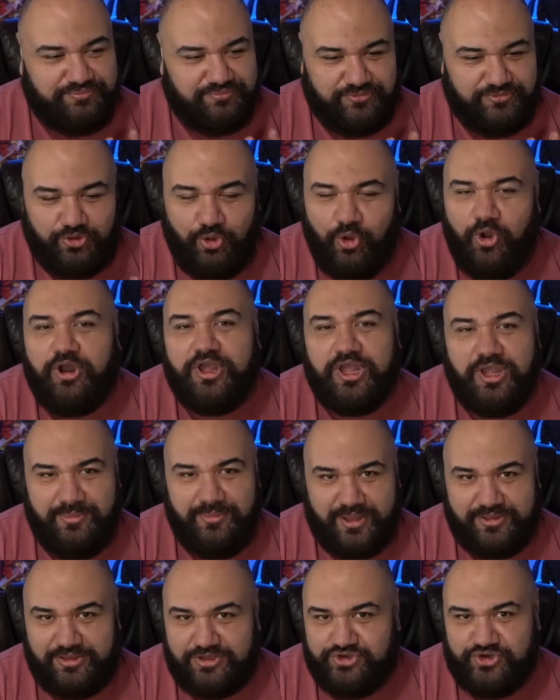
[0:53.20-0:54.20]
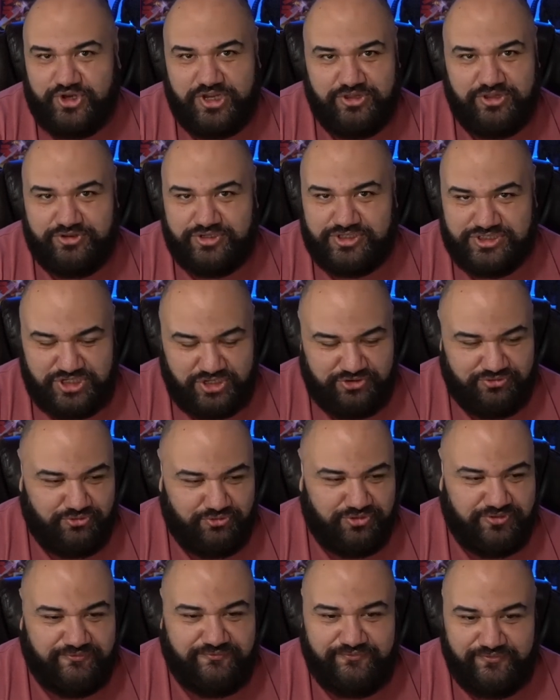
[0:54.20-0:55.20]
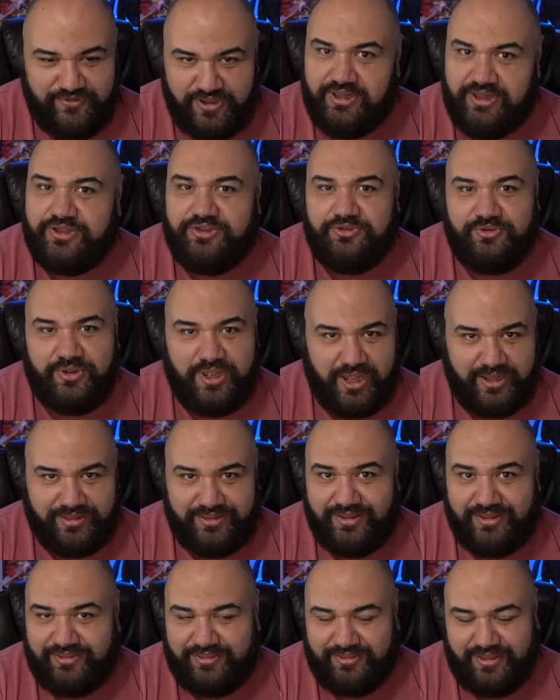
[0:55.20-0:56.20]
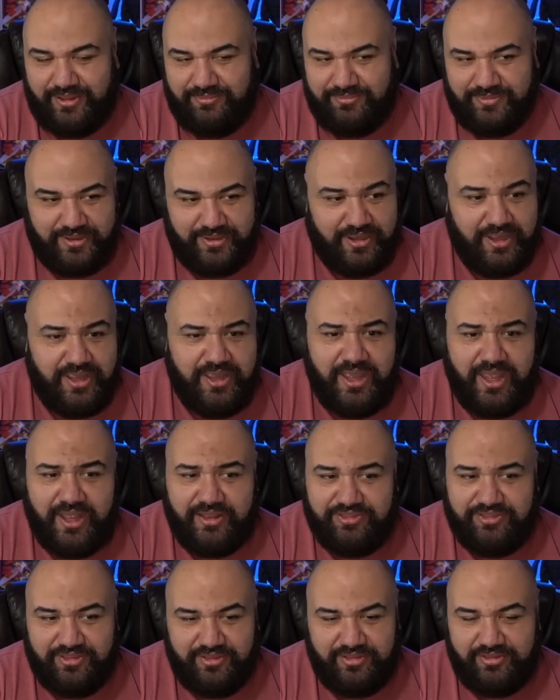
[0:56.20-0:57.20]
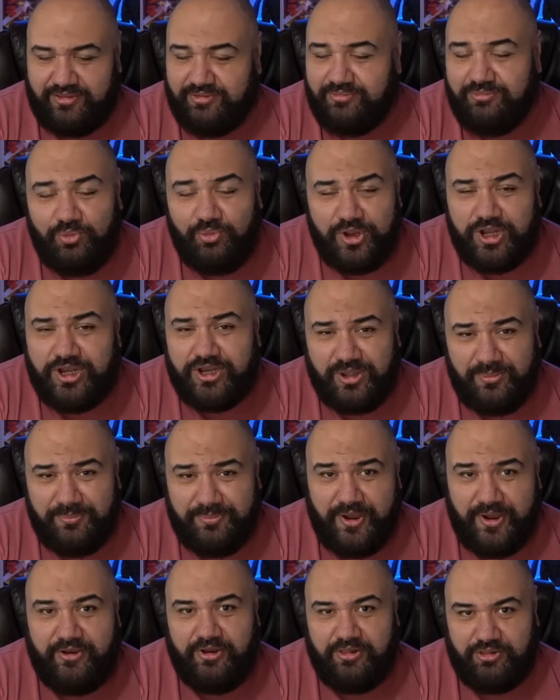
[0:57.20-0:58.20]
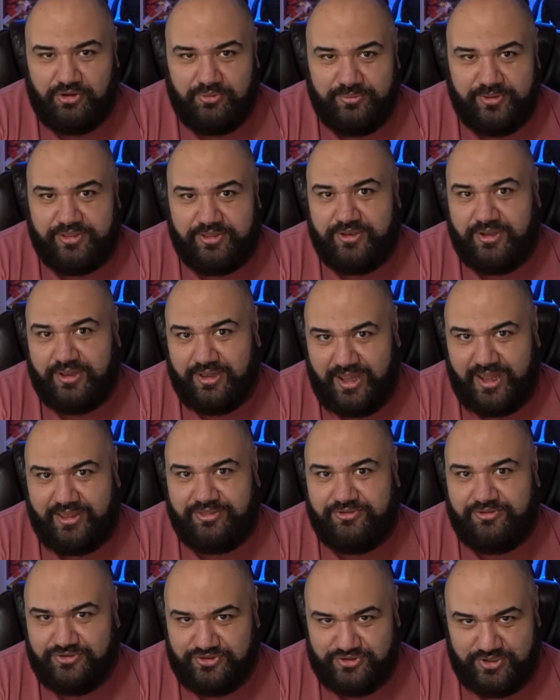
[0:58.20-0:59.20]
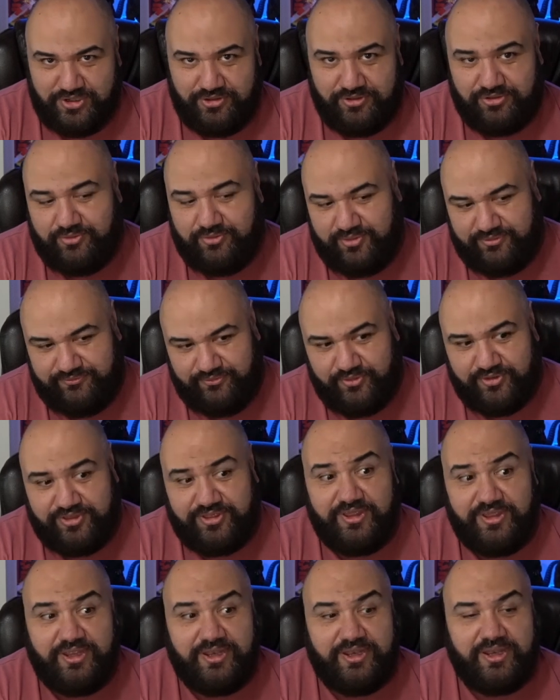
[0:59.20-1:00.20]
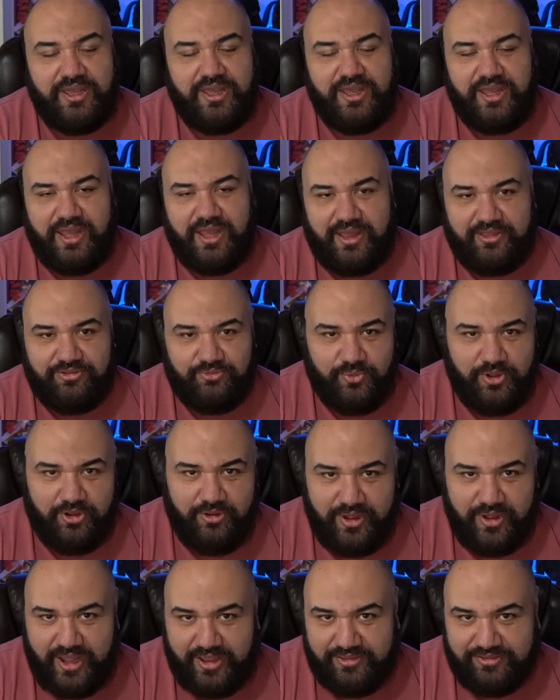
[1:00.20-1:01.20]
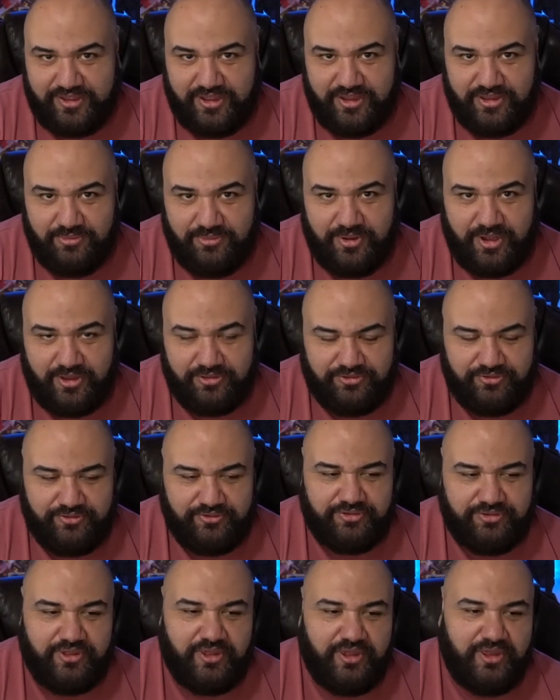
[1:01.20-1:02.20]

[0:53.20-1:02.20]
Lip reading: talking about the trailer in general, the feeling you got, the excitement. And since we're going to compare it a little bit to the last two trailers, 2014, as well as King of the Monsters.